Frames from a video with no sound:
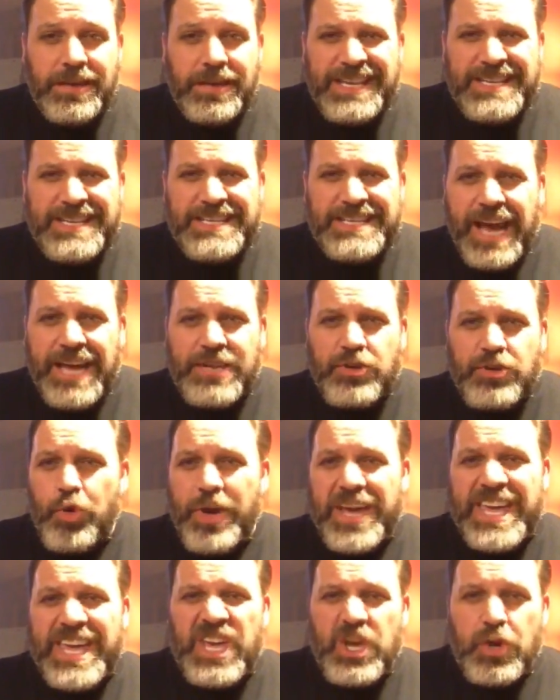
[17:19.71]
is not
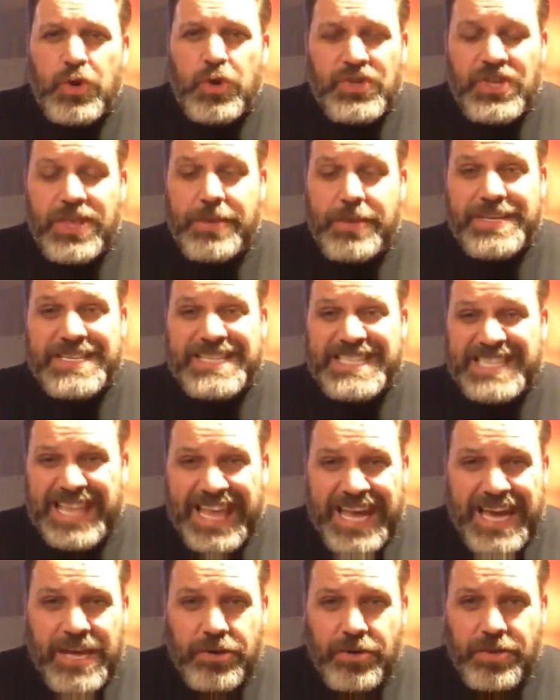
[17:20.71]
to accuse them and
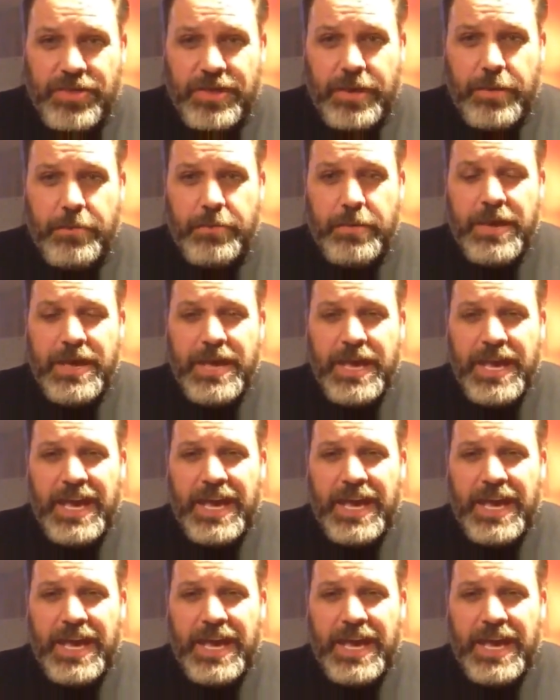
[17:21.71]
slander them